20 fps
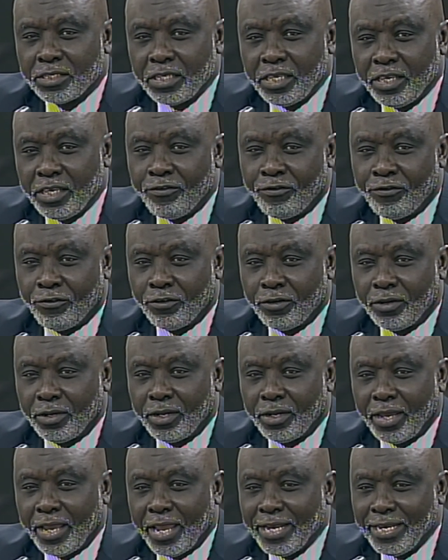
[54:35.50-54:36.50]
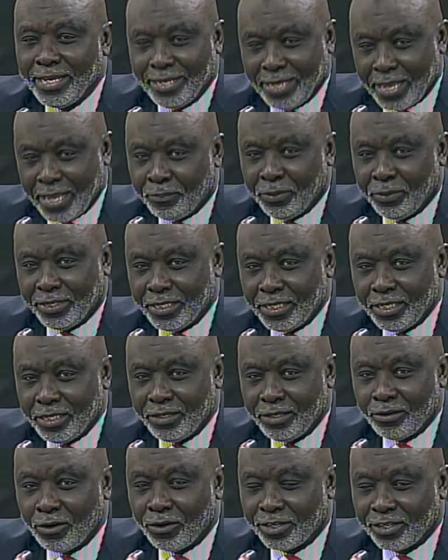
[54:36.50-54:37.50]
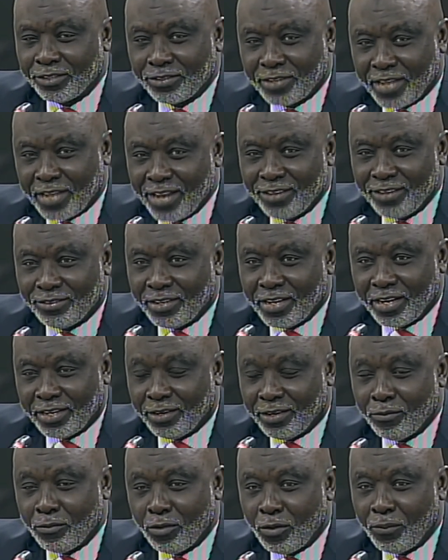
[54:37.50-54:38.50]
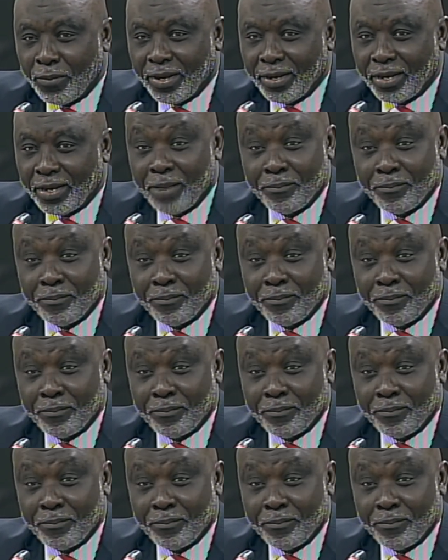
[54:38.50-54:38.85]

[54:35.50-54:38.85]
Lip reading: if any deputy understands that the moment